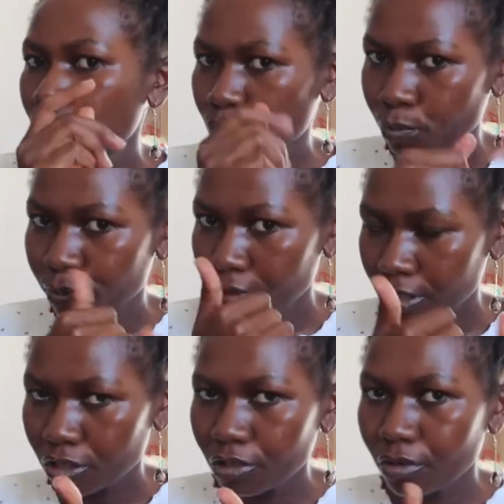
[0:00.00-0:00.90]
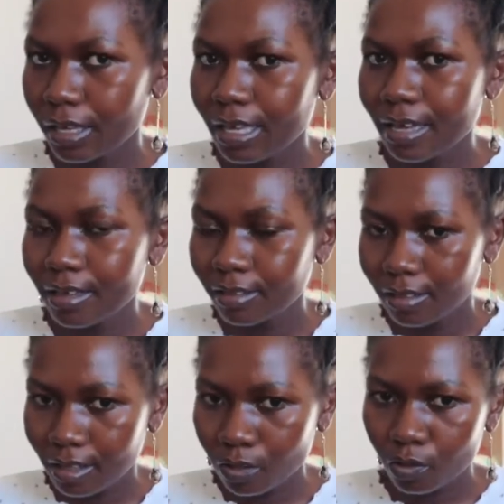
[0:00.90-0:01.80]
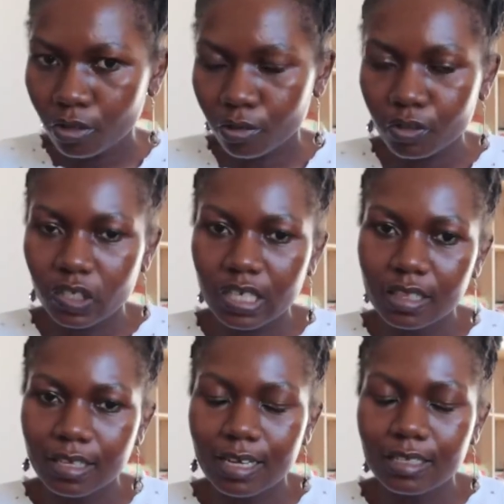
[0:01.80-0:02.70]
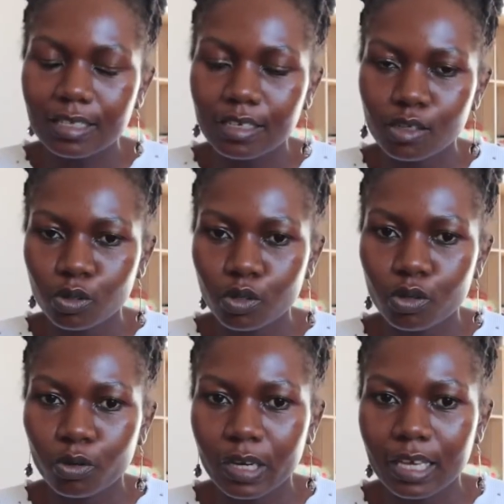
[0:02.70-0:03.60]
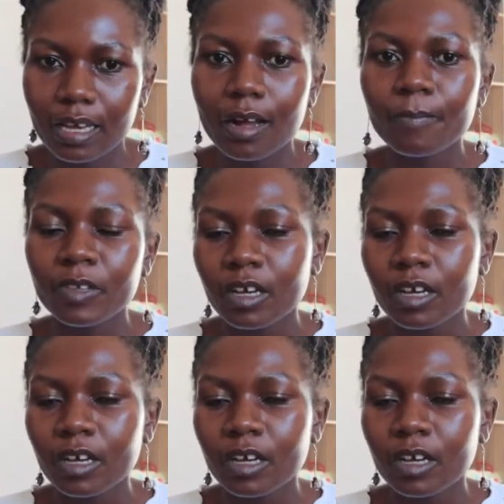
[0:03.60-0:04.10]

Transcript: to braid your hair and then you crochet that into your hair.